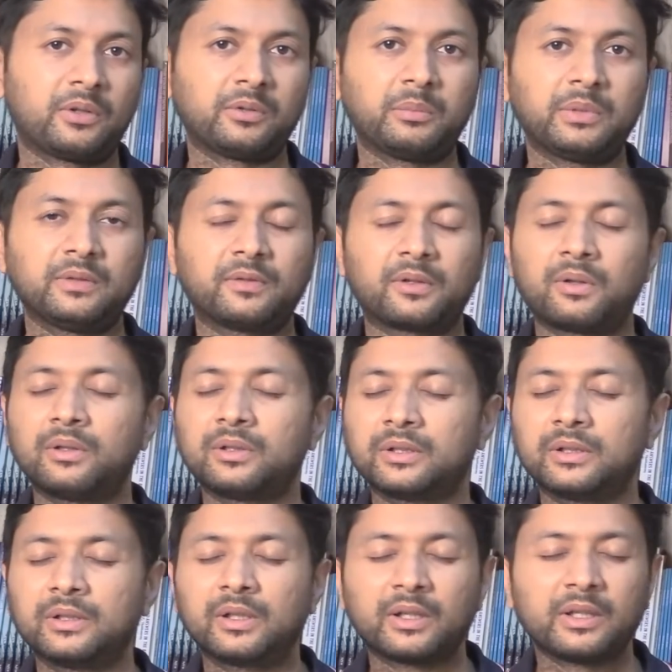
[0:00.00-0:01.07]
on me, for all the
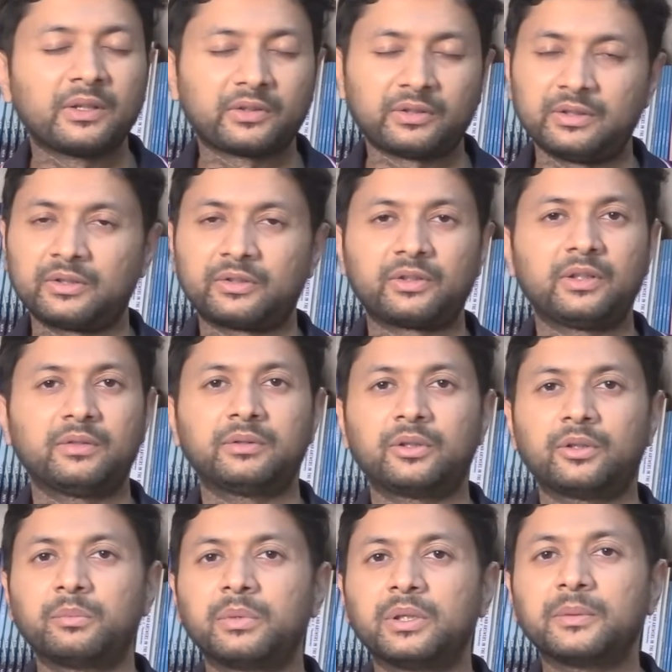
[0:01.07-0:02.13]
grace He has given
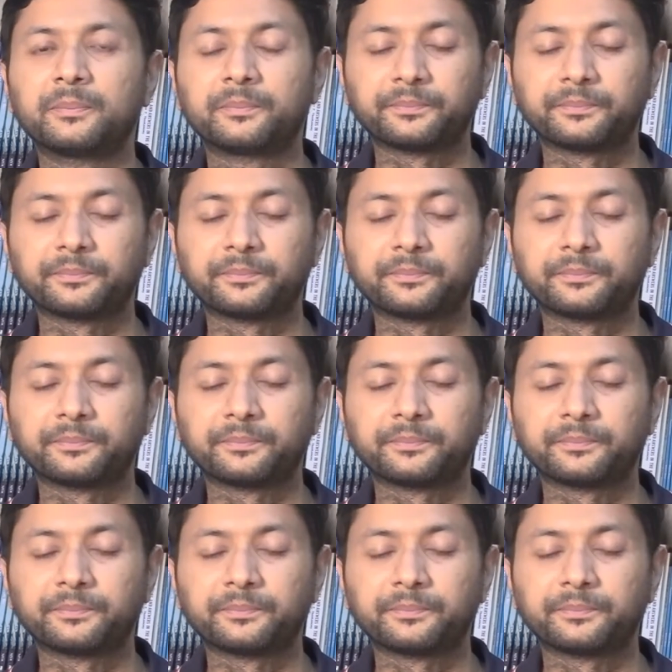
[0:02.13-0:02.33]
to me.